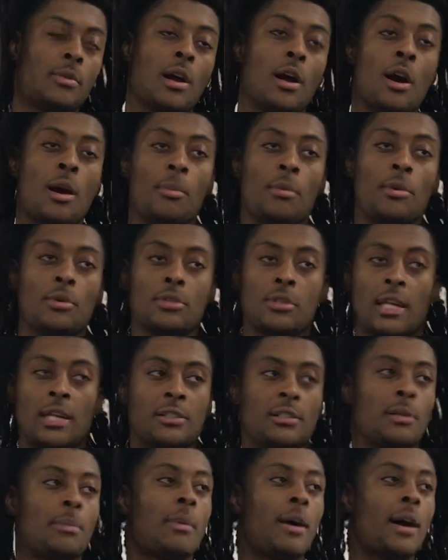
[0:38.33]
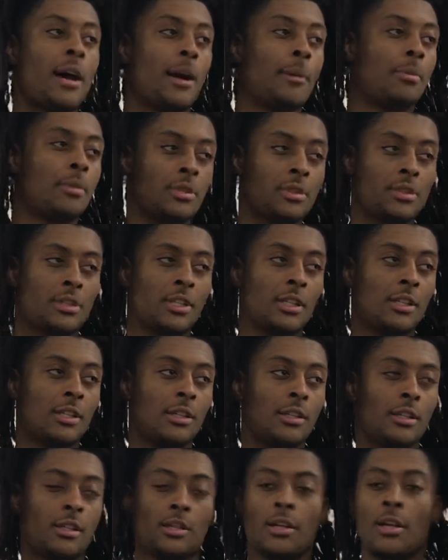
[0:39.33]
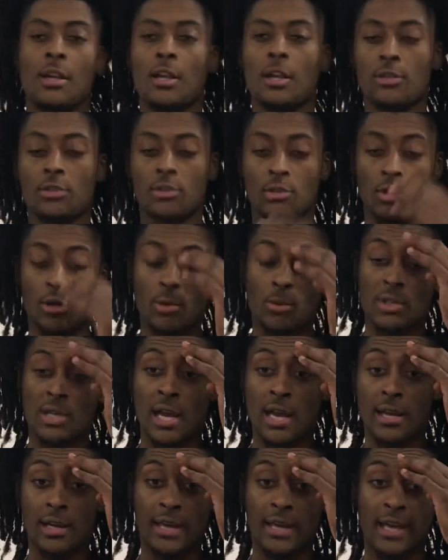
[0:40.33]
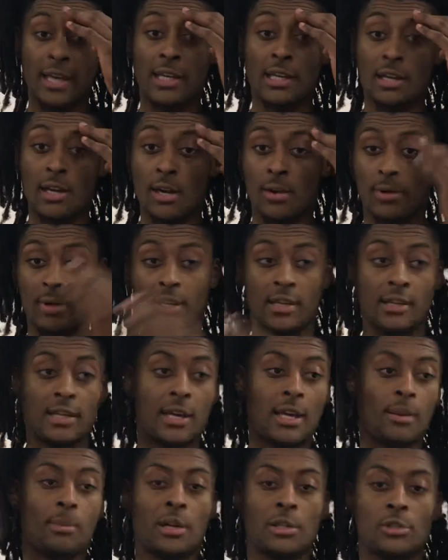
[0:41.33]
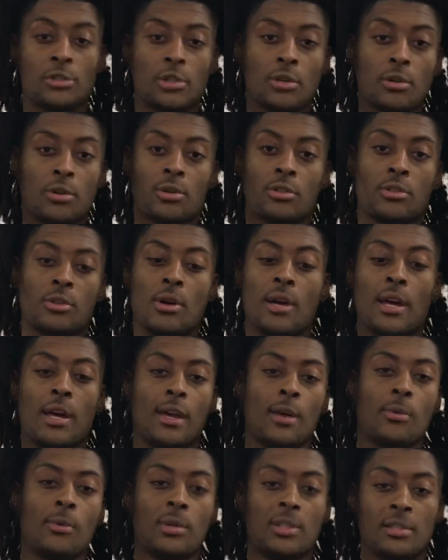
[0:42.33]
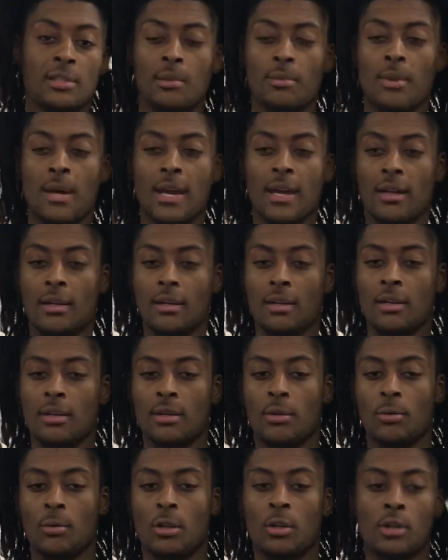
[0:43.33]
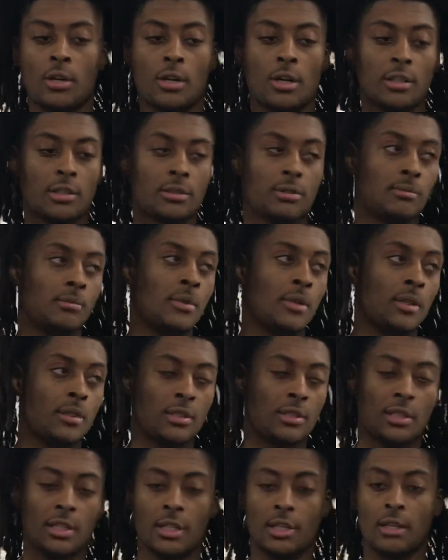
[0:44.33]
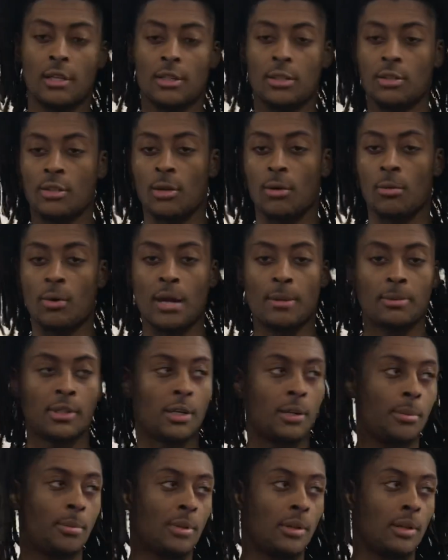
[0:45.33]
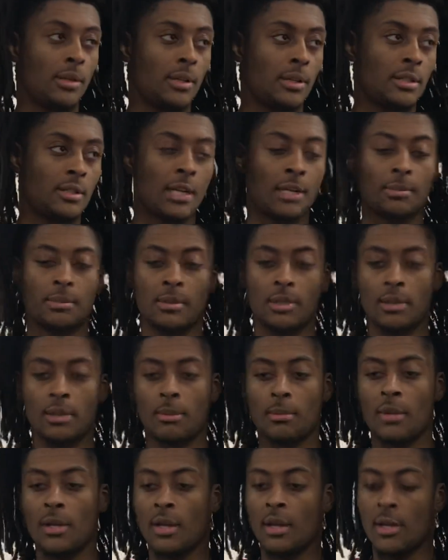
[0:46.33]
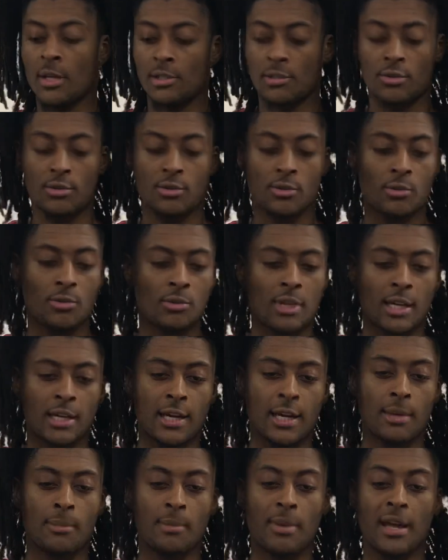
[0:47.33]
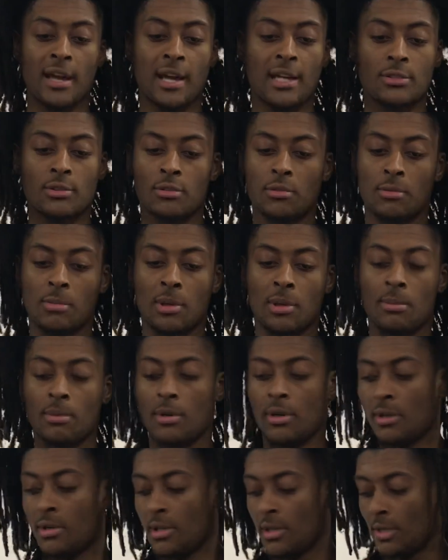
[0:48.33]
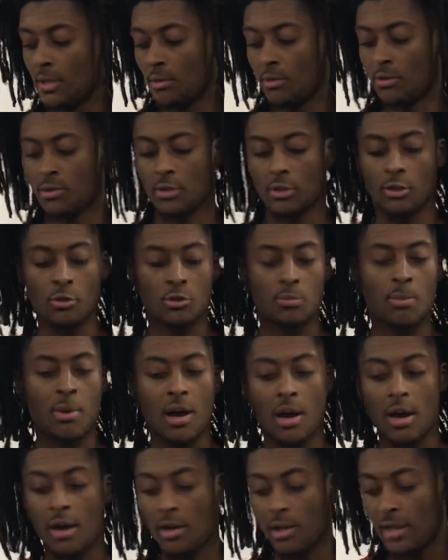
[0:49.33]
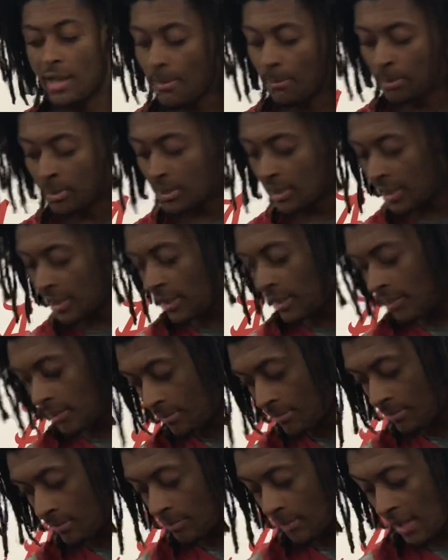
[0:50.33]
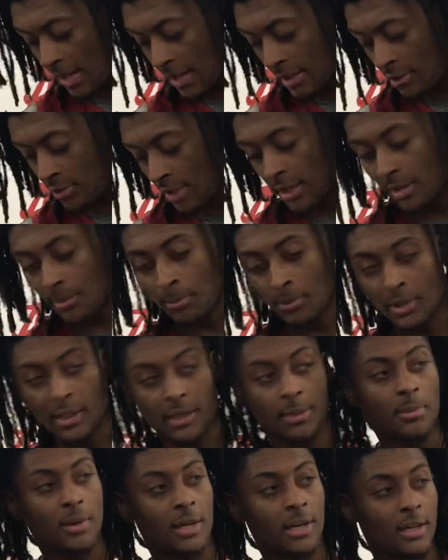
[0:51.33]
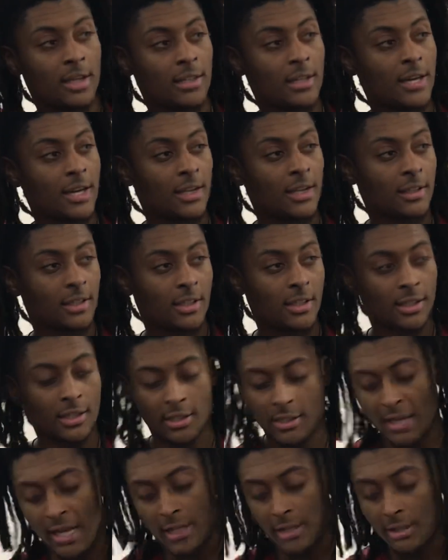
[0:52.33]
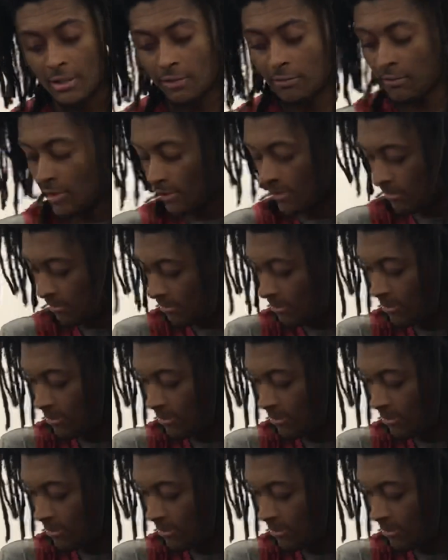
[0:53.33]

almost like semi-hyperextended it. So it was kind of aching already, that in my shoulder. So I went to the back uh, with Clark to get it, you know, wrapped up and, and, taped up. So as soon as I came back, I just remember it was a loose ball and I planted. I tried to plant my hand down to get it and I just felt